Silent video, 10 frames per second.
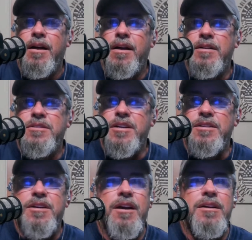Let's see.
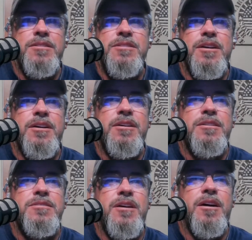Scotty
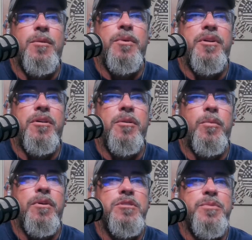says, with all the
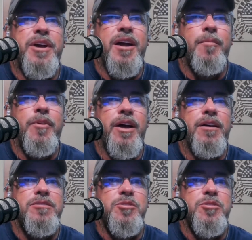words we can't pronounce,